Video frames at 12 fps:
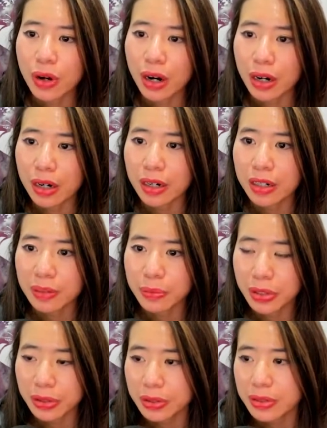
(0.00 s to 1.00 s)
are
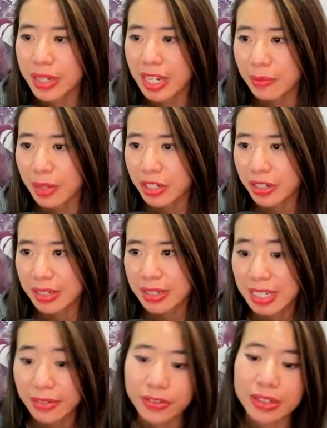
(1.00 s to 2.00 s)
Compose animations
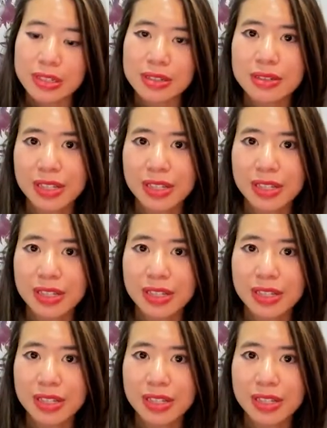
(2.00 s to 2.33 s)
different